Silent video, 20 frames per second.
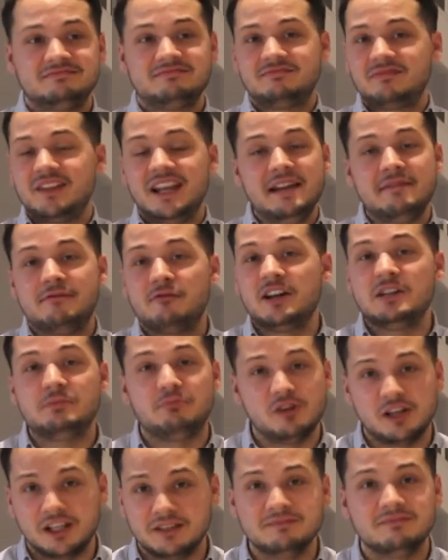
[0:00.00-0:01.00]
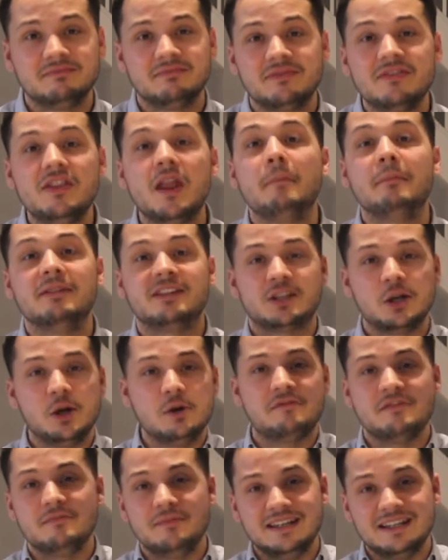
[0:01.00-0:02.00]
the livery's brilliant. Number two
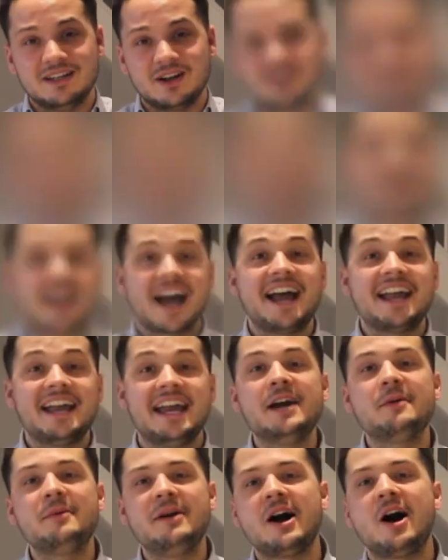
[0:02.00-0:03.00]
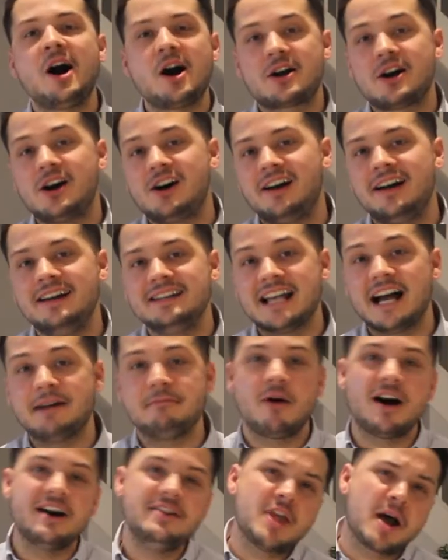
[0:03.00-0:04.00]
for me, guys. Here we are guys at
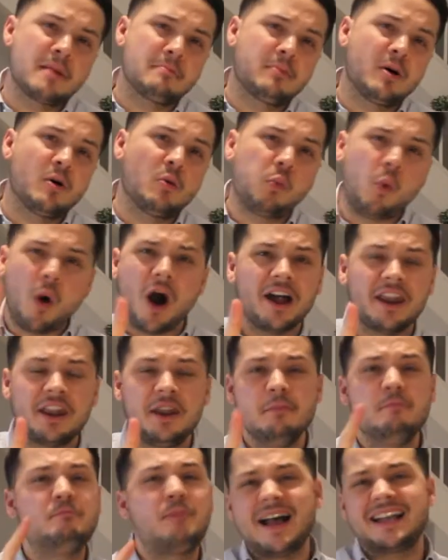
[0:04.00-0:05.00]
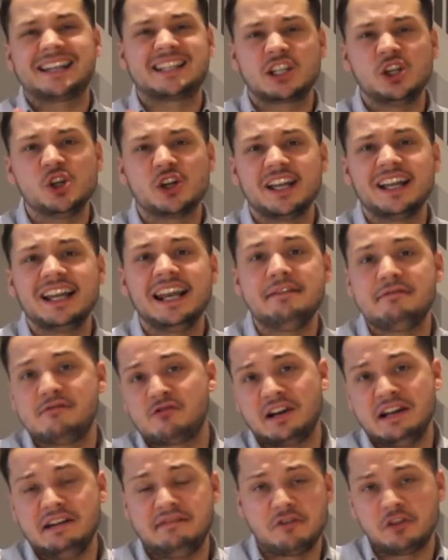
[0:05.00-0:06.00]
my number one best looking
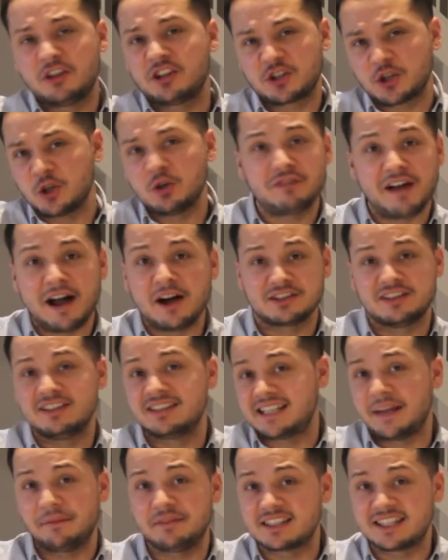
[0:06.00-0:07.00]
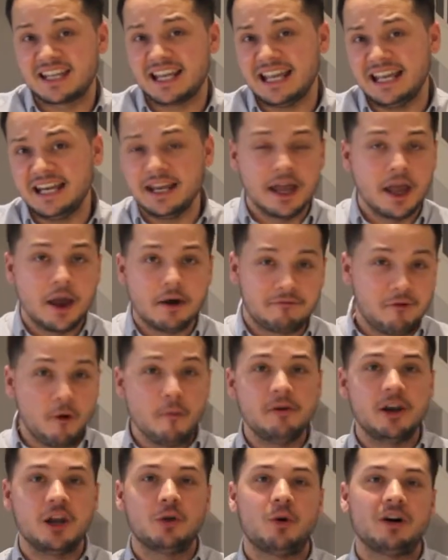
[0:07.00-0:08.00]
livery for the 2017
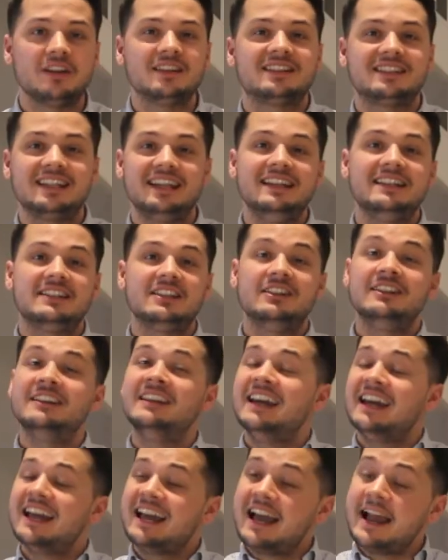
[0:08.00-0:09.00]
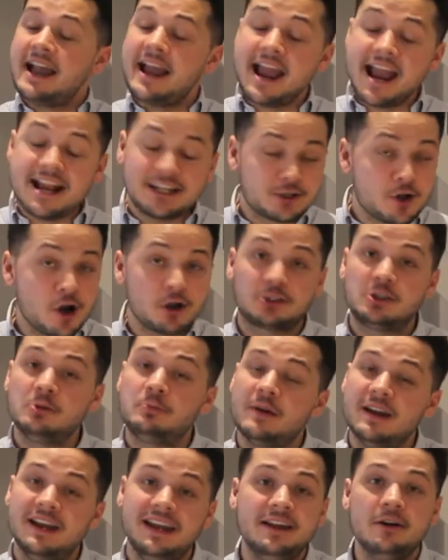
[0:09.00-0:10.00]
Formula One season. It's got to
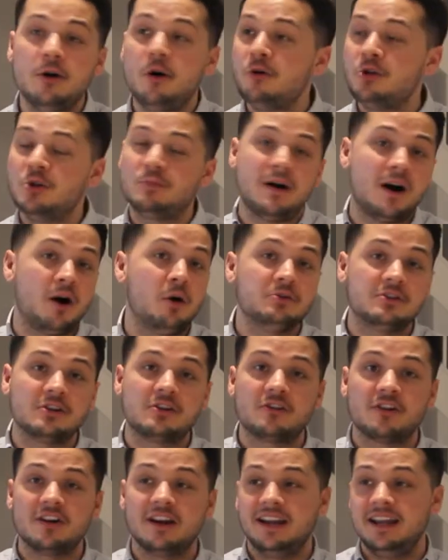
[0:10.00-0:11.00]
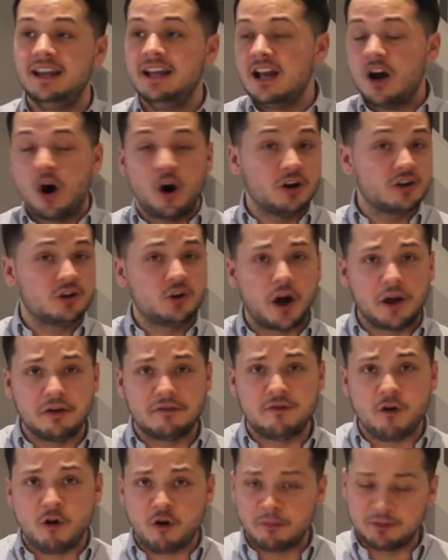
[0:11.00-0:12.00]
be, all the polls agree, online
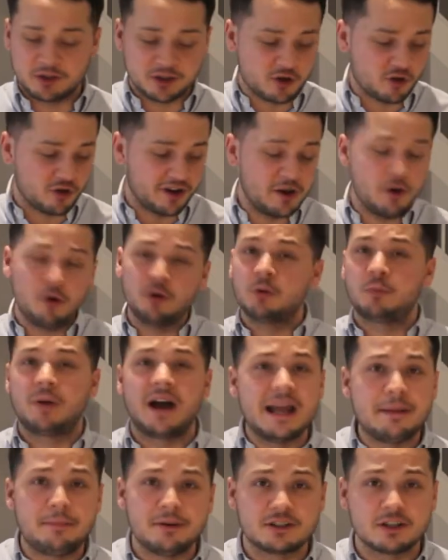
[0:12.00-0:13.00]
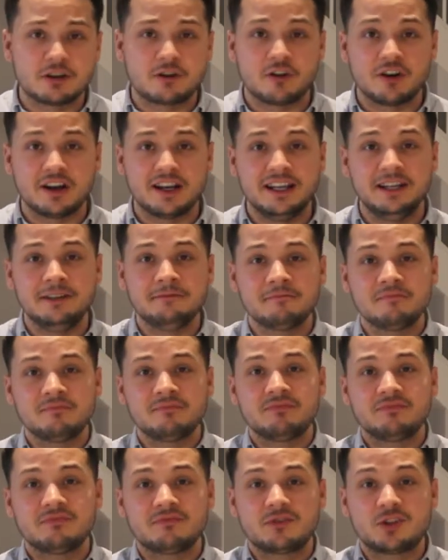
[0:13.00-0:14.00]
forums agree, all the papers agree,
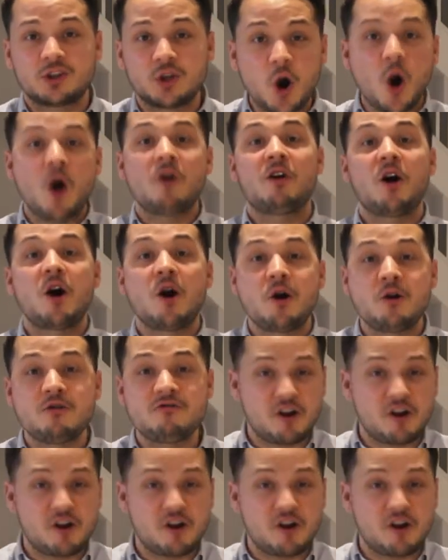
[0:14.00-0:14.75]
Toro